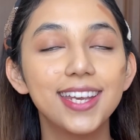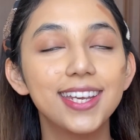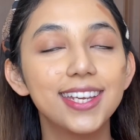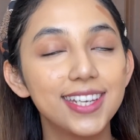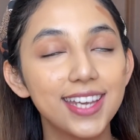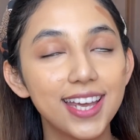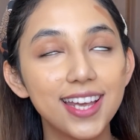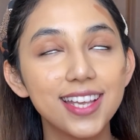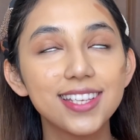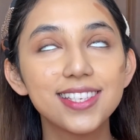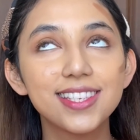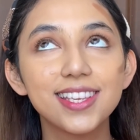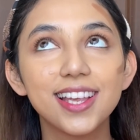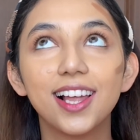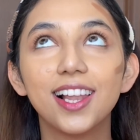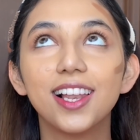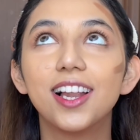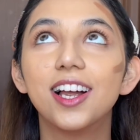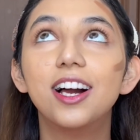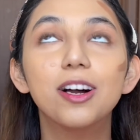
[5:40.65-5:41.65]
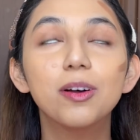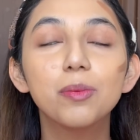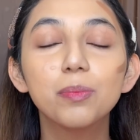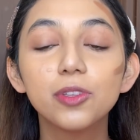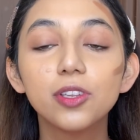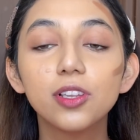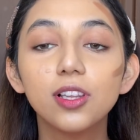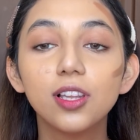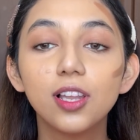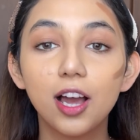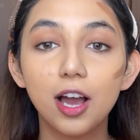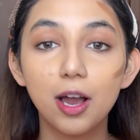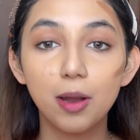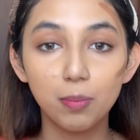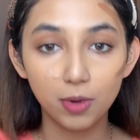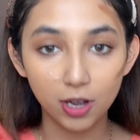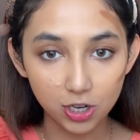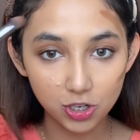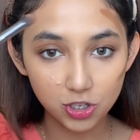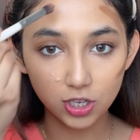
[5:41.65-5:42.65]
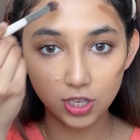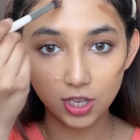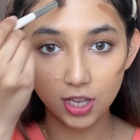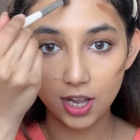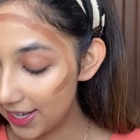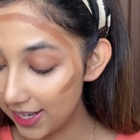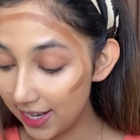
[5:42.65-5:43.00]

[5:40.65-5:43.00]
Yes, alhamdulillah, mashallah.